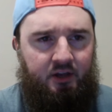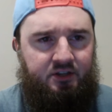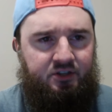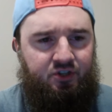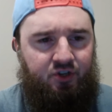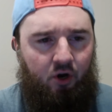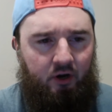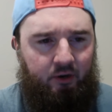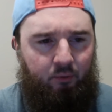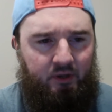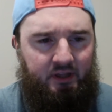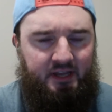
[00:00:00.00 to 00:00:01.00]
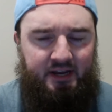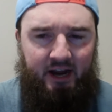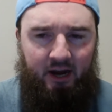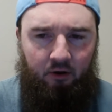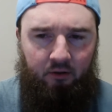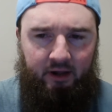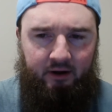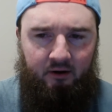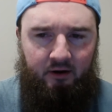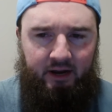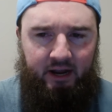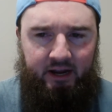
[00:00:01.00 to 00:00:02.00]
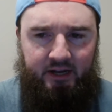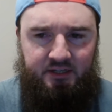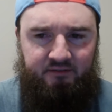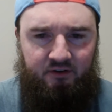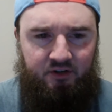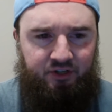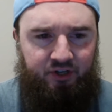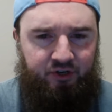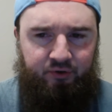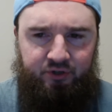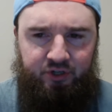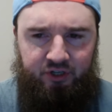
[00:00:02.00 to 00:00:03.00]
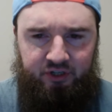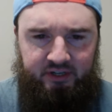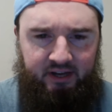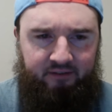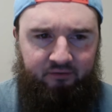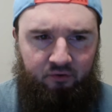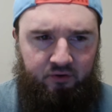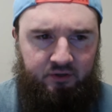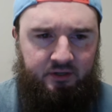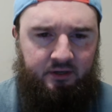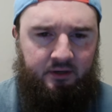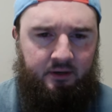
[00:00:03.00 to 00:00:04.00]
starting with the Carolina Hurricanes versus the New Jersey Devils.